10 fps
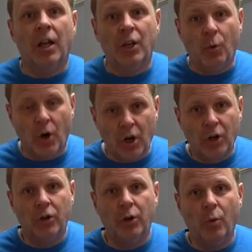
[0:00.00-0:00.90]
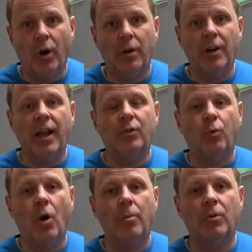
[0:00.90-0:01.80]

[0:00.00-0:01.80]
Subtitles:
You wear nice warm